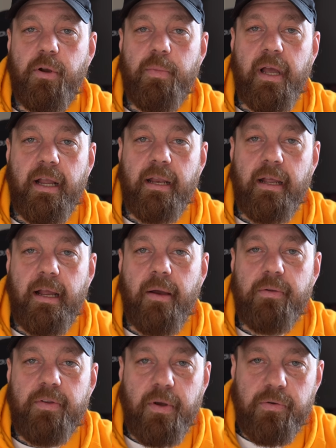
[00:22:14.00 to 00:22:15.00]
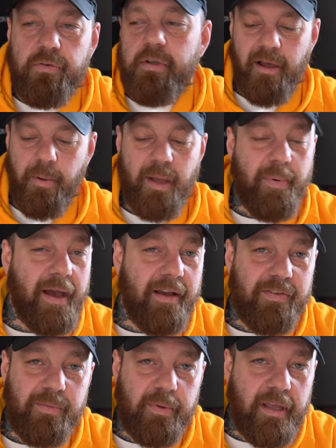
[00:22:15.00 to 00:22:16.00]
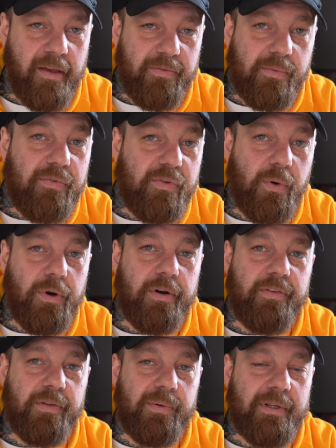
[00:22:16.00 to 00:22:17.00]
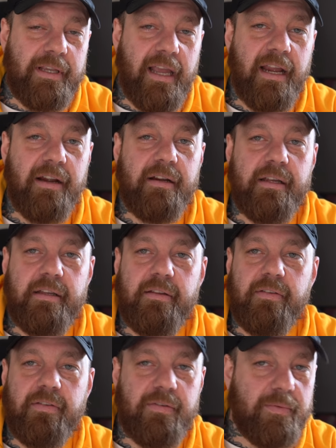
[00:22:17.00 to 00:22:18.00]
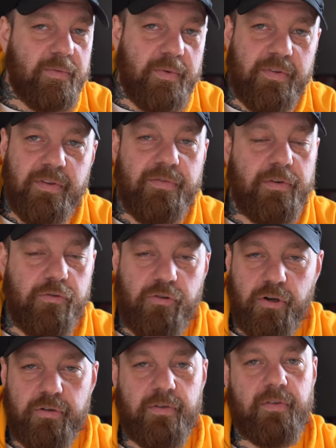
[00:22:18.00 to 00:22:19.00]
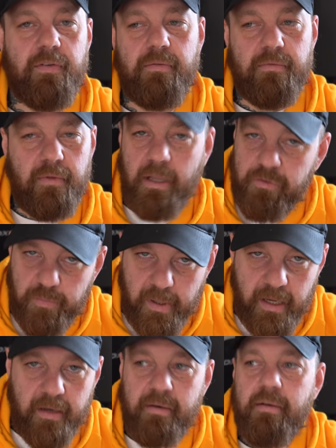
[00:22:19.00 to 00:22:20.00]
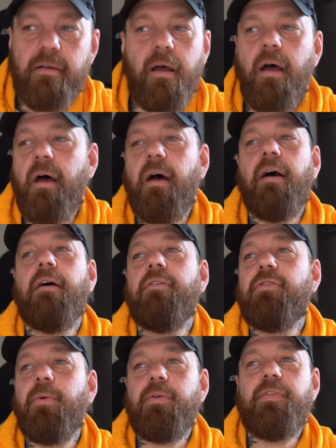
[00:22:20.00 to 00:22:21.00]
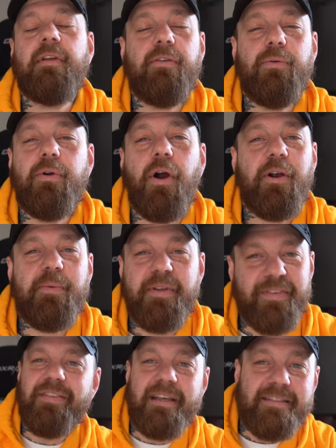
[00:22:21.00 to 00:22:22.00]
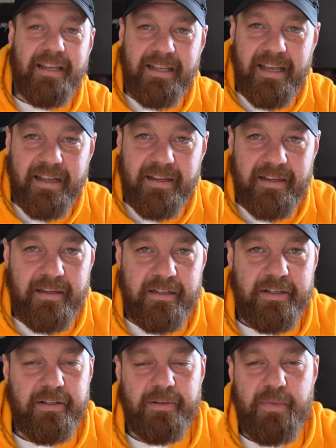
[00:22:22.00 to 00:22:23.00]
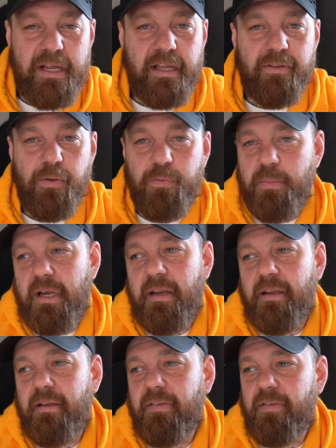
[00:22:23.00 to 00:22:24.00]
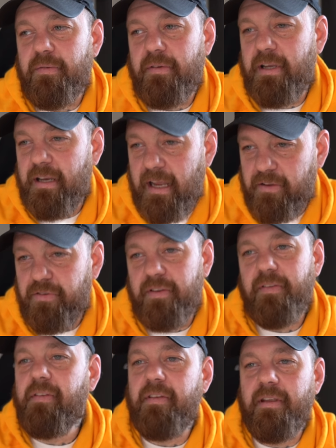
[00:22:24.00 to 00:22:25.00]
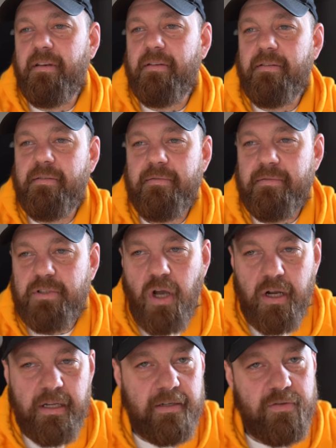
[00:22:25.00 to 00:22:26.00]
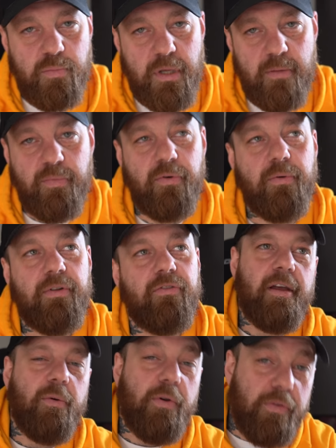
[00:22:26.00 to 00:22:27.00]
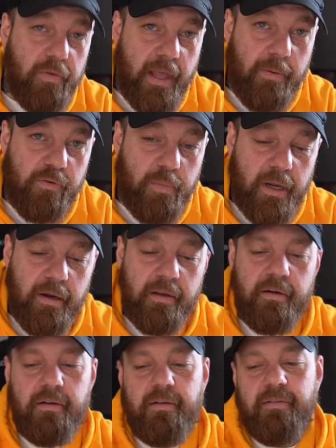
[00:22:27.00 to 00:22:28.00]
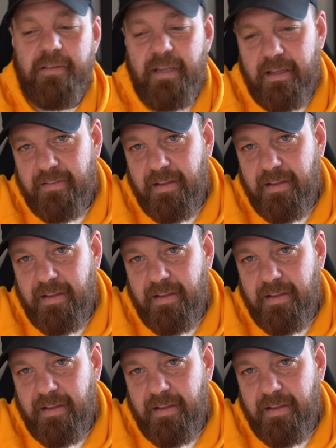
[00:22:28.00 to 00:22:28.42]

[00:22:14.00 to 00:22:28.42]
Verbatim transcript: to go back and hang out with Toshi. I might possibly have some stores that want to carry some specific shirts in Japan. Uh, sourcing new garments, things I can't get here, and making those meetings and connections and talking to people, which with the language barrier takes